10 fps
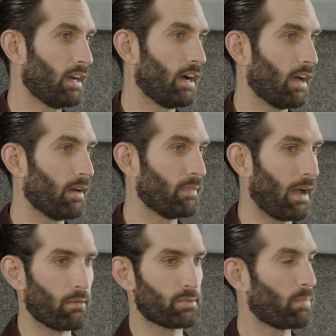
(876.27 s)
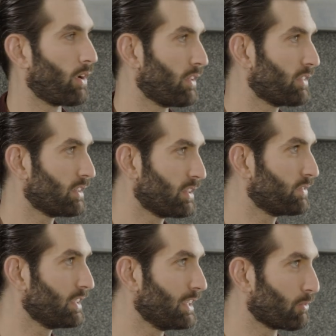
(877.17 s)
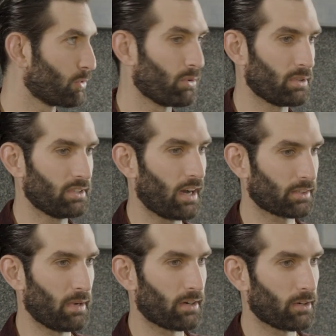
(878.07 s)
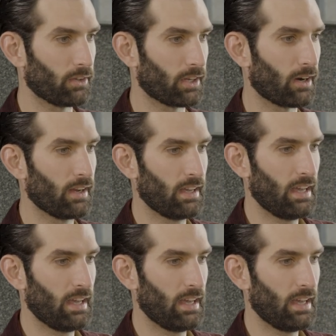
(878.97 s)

That was part of the TIFTIA rule we talked about earlier.